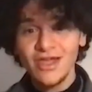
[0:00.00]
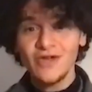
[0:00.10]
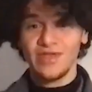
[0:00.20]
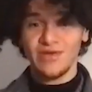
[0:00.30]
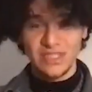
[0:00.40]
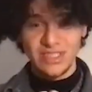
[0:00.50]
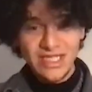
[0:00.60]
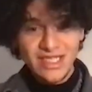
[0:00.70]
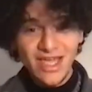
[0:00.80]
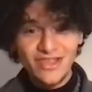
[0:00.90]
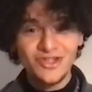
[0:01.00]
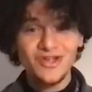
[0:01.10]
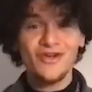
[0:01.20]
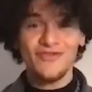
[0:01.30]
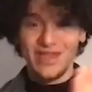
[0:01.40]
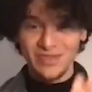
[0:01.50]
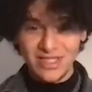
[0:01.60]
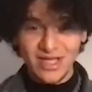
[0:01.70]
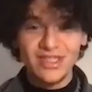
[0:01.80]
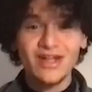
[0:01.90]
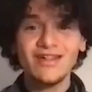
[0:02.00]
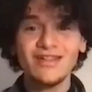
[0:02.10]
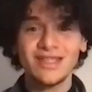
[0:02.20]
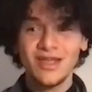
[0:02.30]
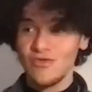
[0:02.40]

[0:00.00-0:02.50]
when I was a teenager, when I was an adult.